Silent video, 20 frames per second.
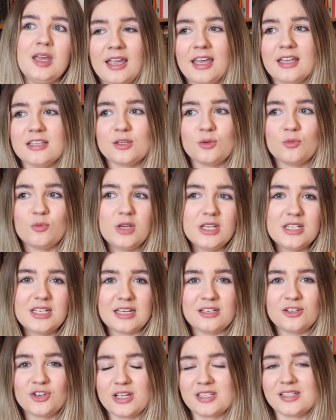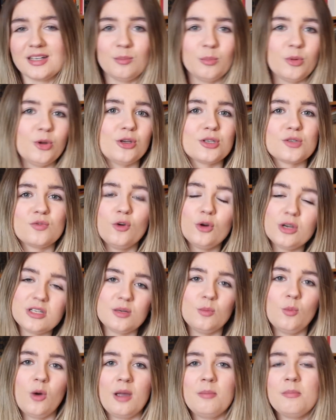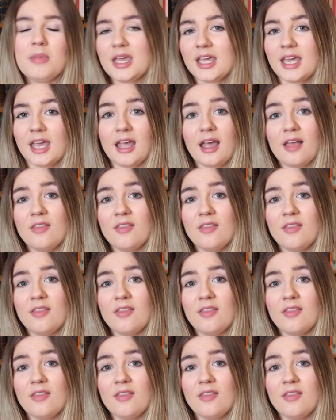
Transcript: I get to read interesting books, focus on what I'm making,